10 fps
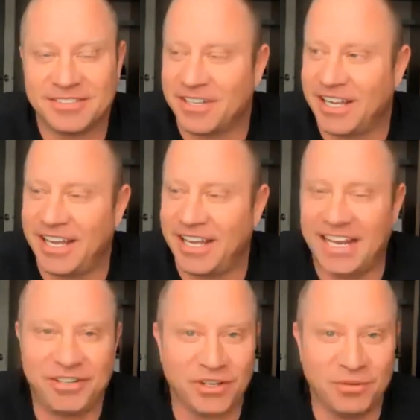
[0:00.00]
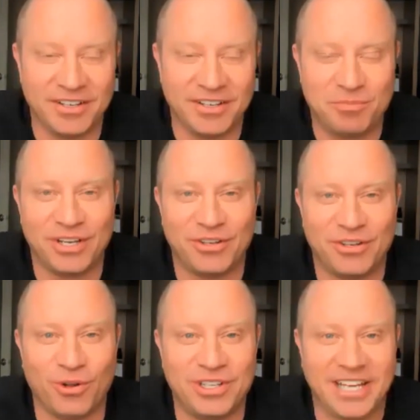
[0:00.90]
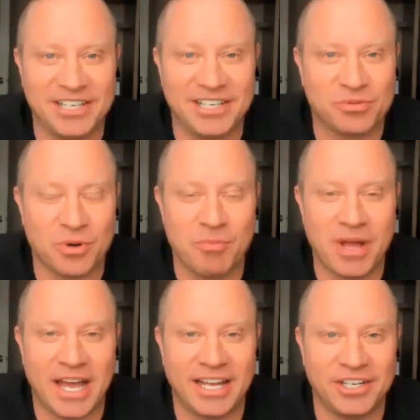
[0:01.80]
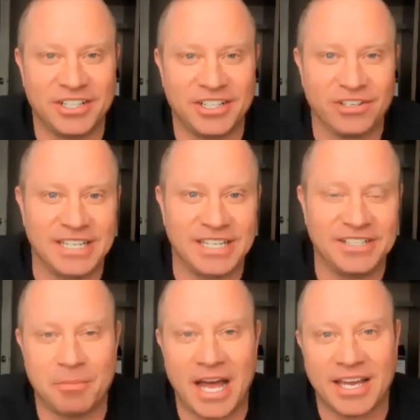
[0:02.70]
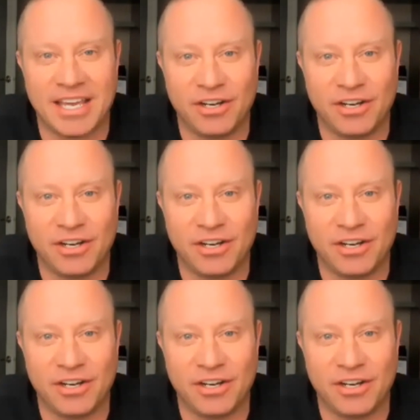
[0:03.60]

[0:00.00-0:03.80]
I hate to admit it, but all the agents were managing their leads on the back end